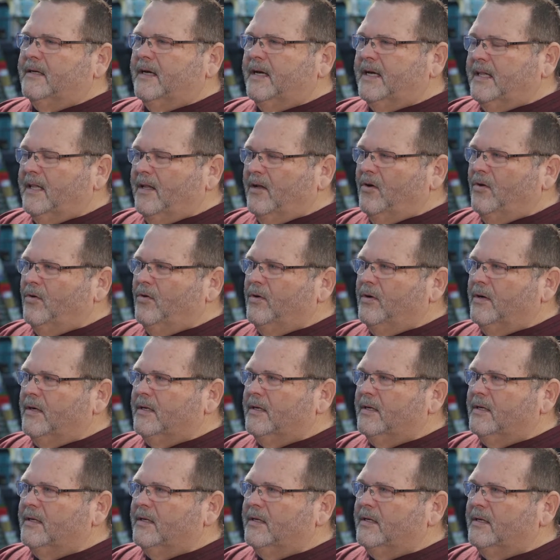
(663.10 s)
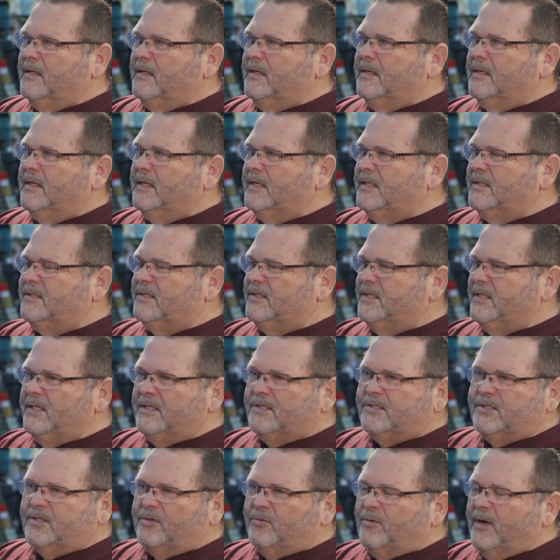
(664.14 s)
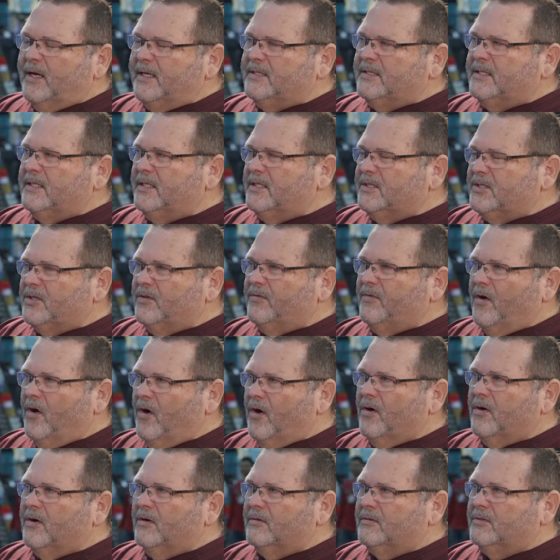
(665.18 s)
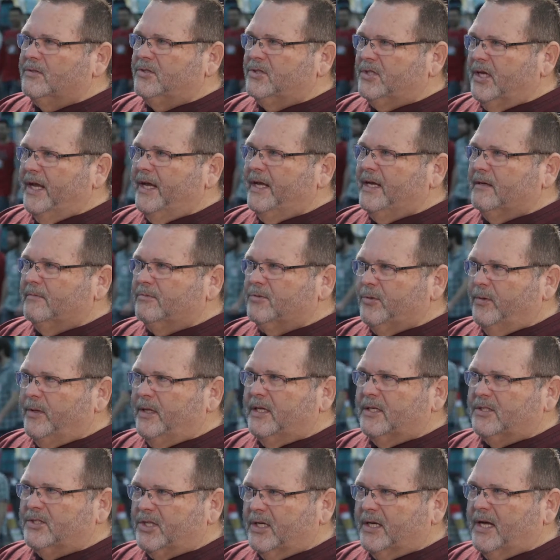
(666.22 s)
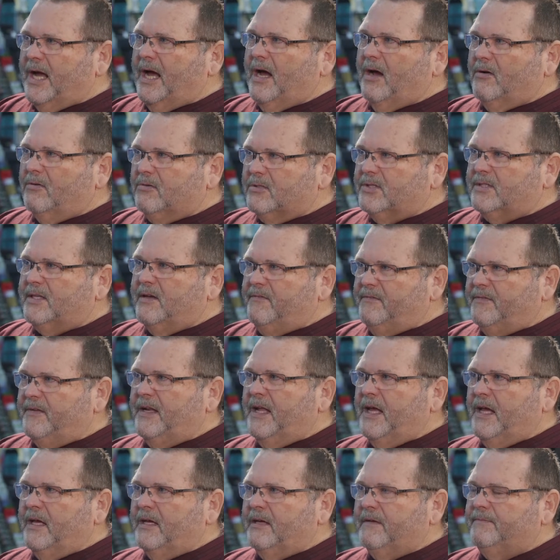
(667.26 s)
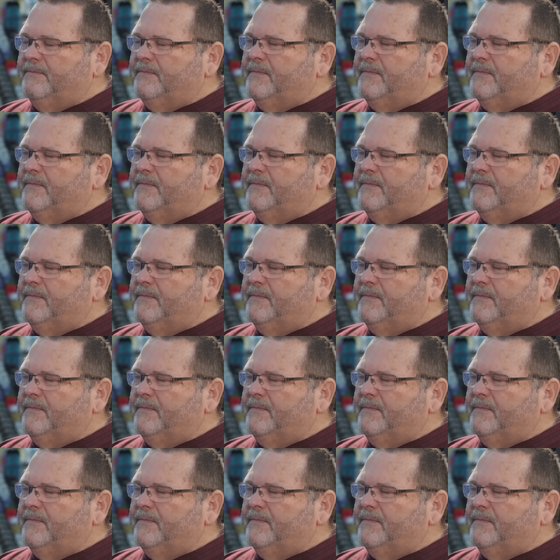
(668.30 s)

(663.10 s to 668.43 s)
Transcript: "Hello, is this the residence of Arnold Jacobs with the Chicago Symphony?"